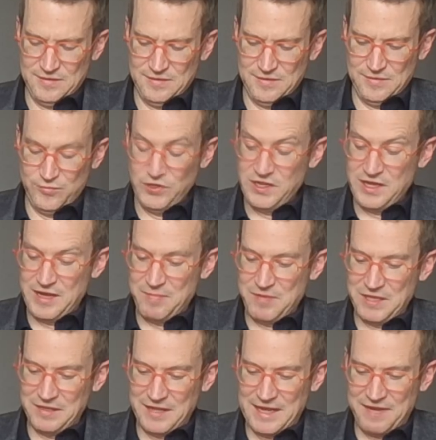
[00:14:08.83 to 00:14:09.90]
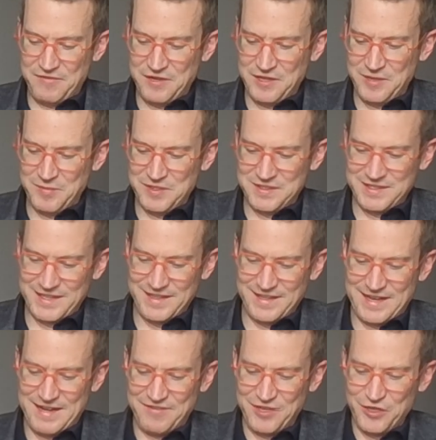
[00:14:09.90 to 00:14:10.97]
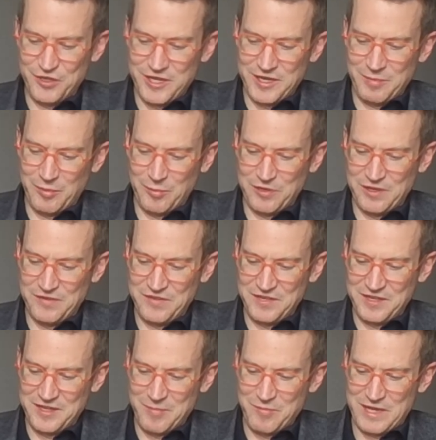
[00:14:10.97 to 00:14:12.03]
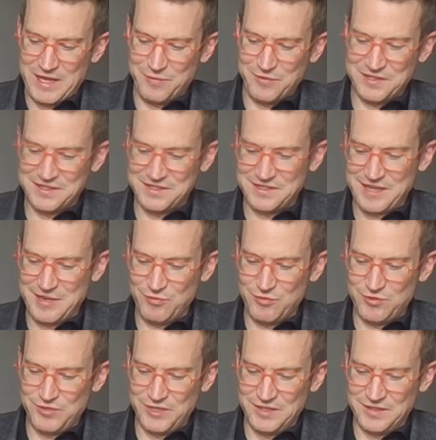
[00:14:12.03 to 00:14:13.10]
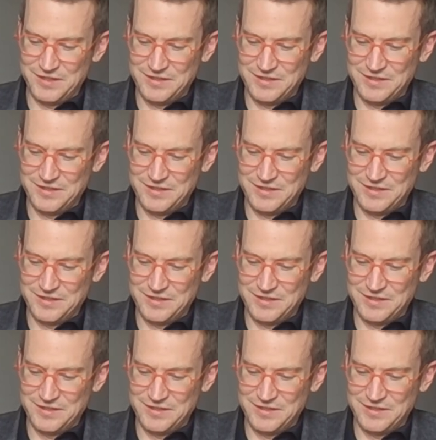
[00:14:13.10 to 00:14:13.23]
Would not men laugh at him and say that having gone up above, he had come back with his sight ruined?